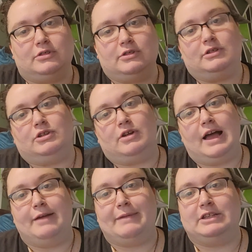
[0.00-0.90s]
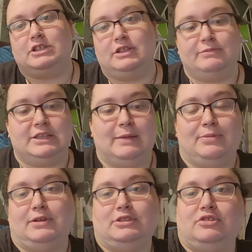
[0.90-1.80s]
You know, I imagine them
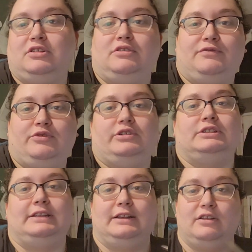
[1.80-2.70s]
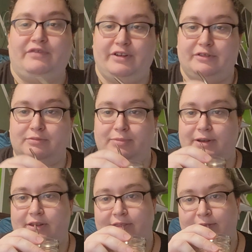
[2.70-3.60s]
skipping into a little forest like little fairies,
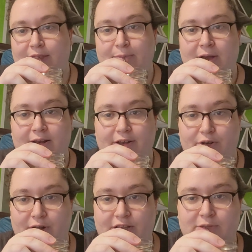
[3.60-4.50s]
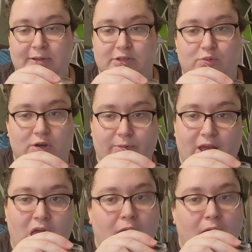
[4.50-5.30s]
but they probably didn't do that. They probably just walked away.